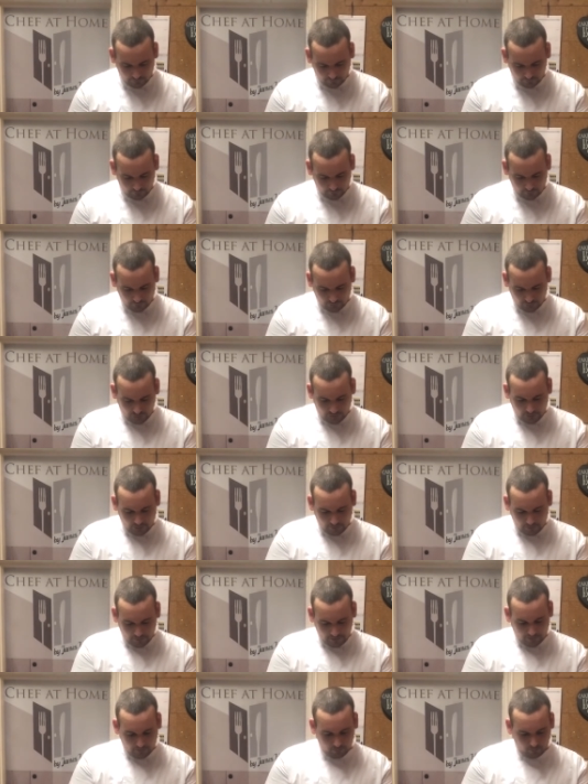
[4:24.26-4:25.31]
We'll cheat a
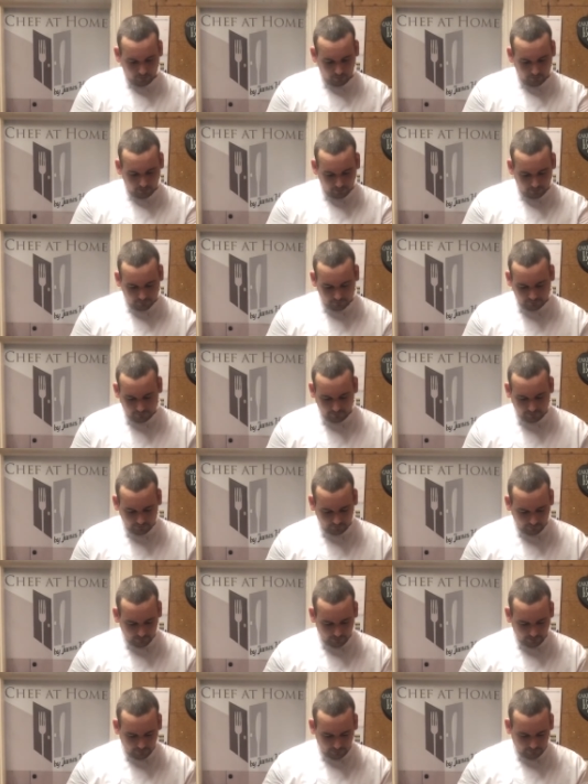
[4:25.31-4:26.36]
bit and whip out the seeds
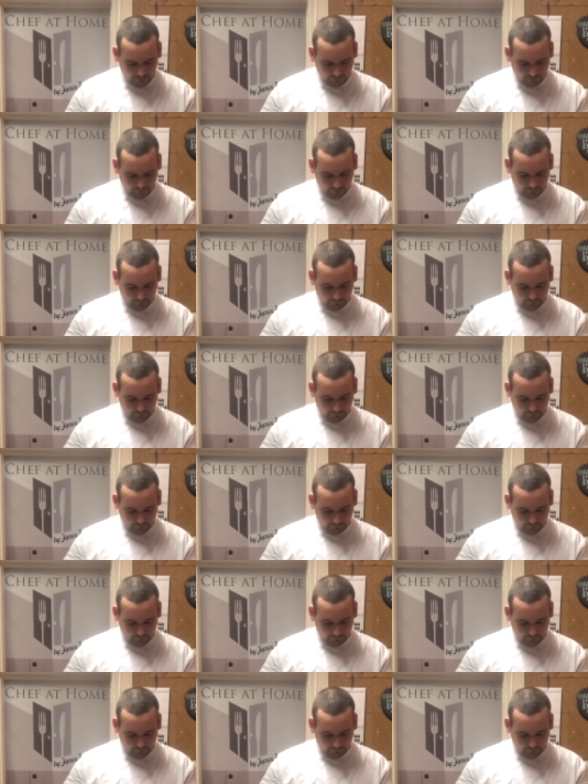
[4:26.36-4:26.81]
like this.